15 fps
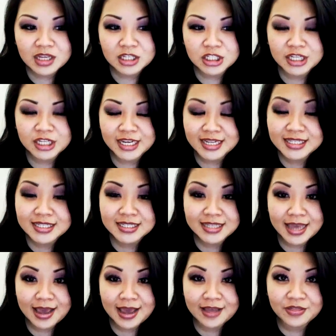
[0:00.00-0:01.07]
She had
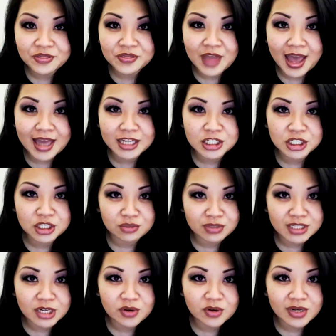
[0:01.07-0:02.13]
said that she
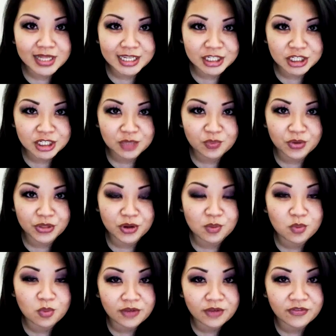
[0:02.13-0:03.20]
was in a relationship with
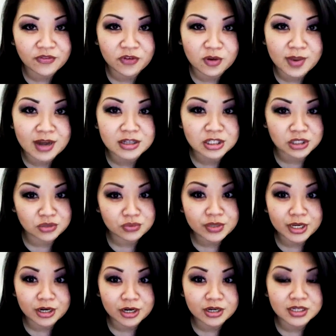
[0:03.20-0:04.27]
her boyfriend for about
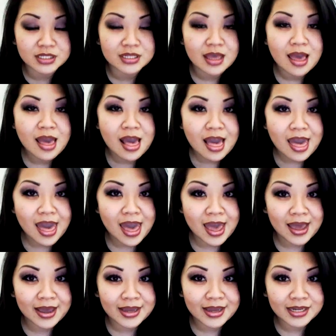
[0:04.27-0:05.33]
2 years.
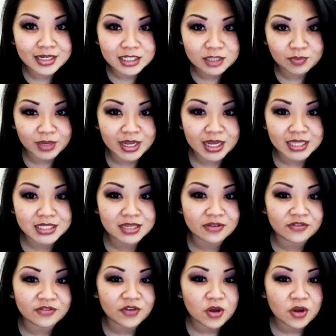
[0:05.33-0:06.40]
And because
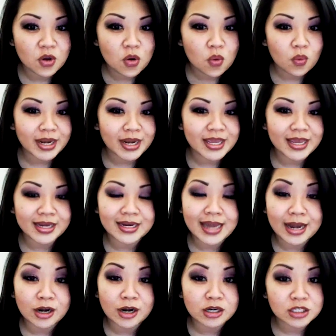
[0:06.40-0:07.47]
of what he had
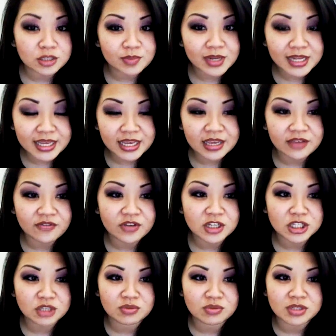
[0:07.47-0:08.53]
led her to believe,
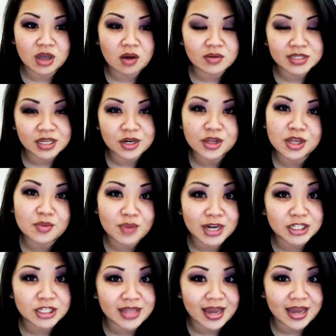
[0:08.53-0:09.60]
she was always under the
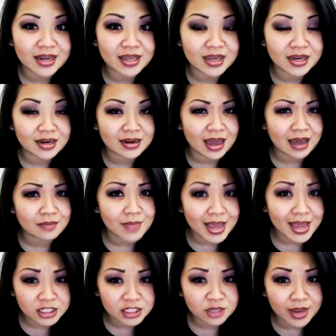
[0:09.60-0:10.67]
impression that he did not
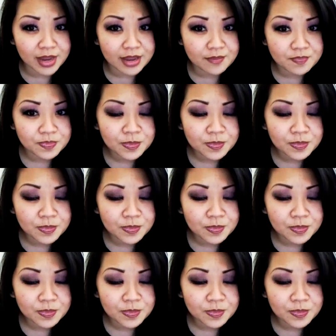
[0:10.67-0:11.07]
masturbate.